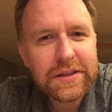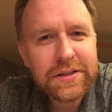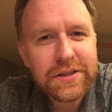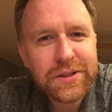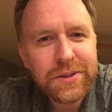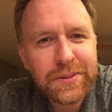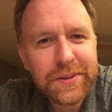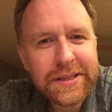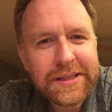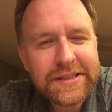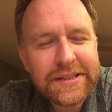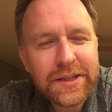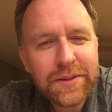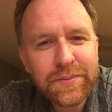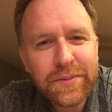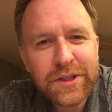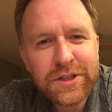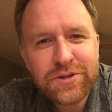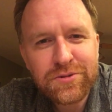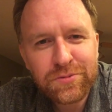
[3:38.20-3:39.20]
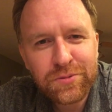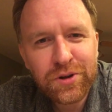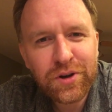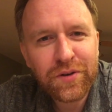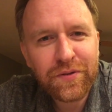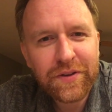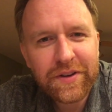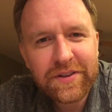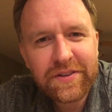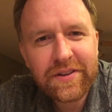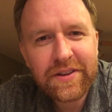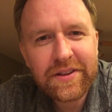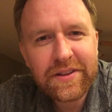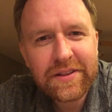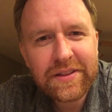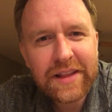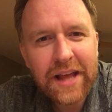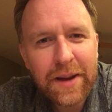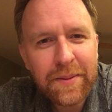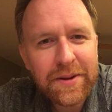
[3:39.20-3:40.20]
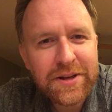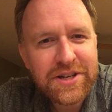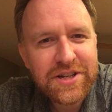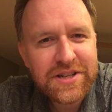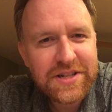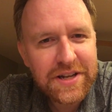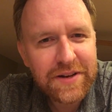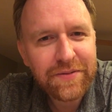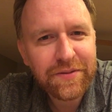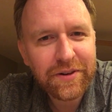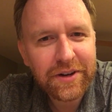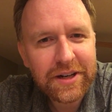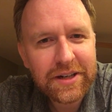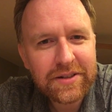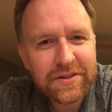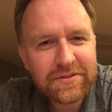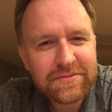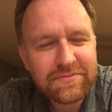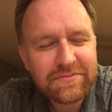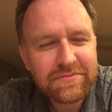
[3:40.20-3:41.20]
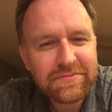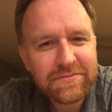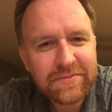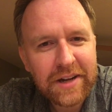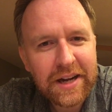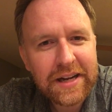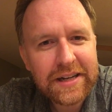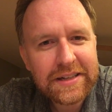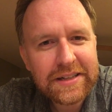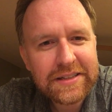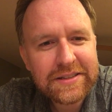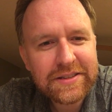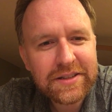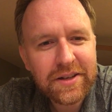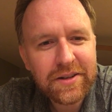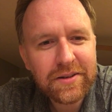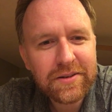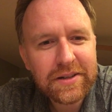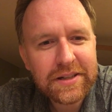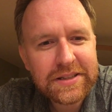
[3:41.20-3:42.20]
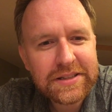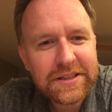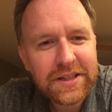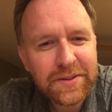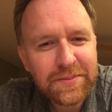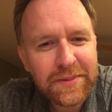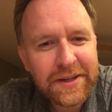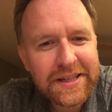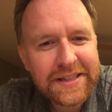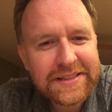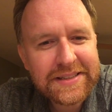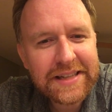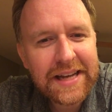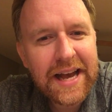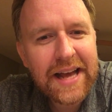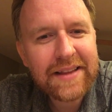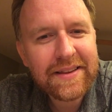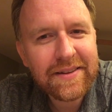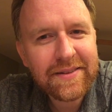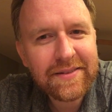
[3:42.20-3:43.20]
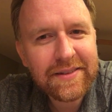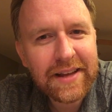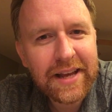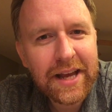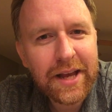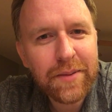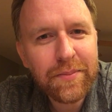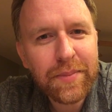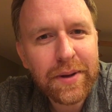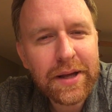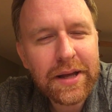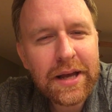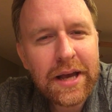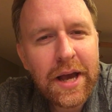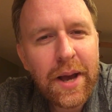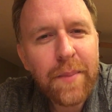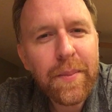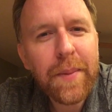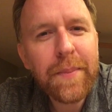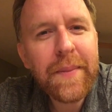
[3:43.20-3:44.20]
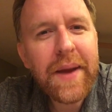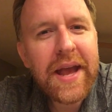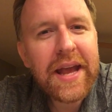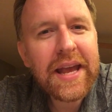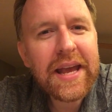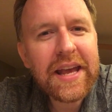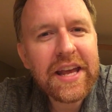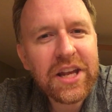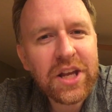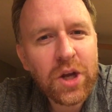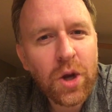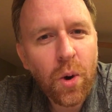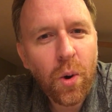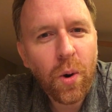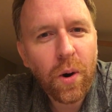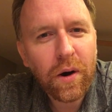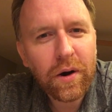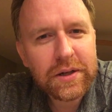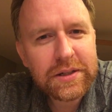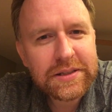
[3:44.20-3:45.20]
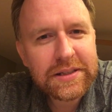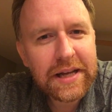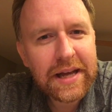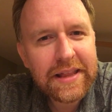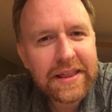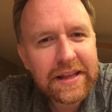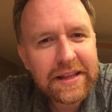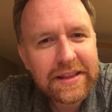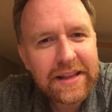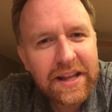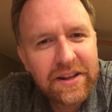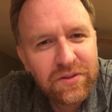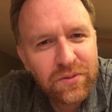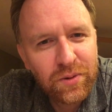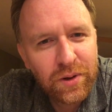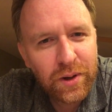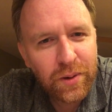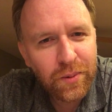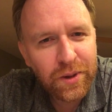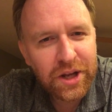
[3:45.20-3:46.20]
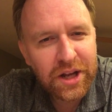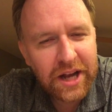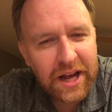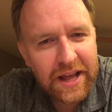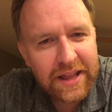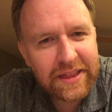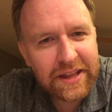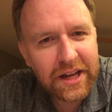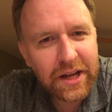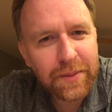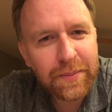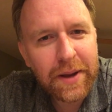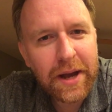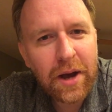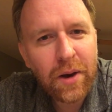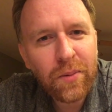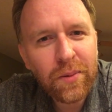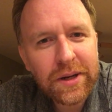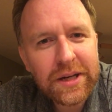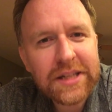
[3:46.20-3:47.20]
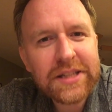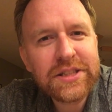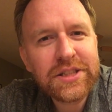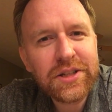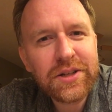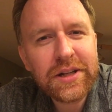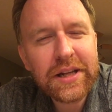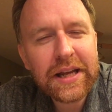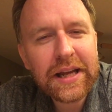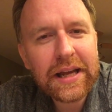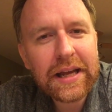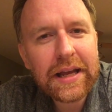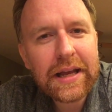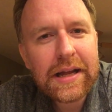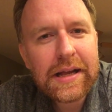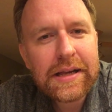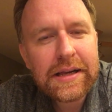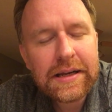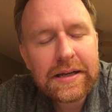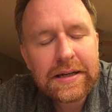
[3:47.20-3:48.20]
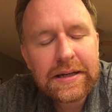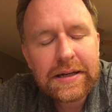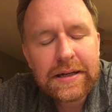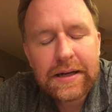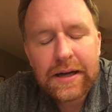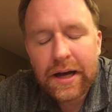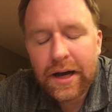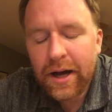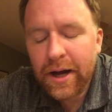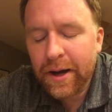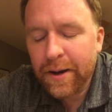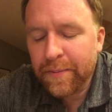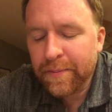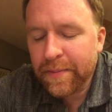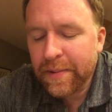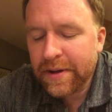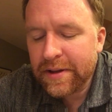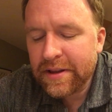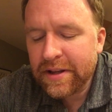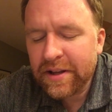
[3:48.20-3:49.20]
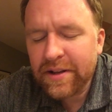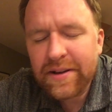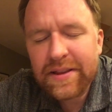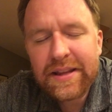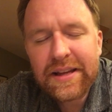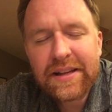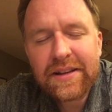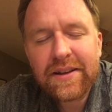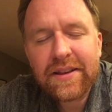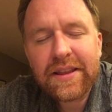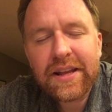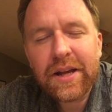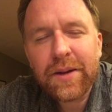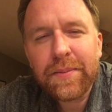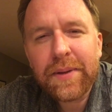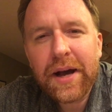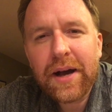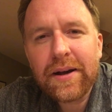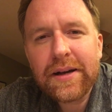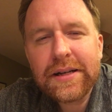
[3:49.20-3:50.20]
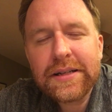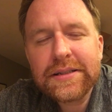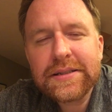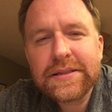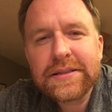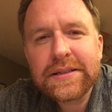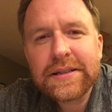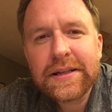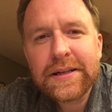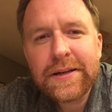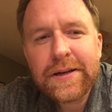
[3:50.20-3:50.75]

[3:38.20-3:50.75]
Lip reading: doing someone's roof isn't that much different, right? And so in some ways, yeah, the same, but make it yours. I think that's really what you got to think about when it's unique. The other thing to think about is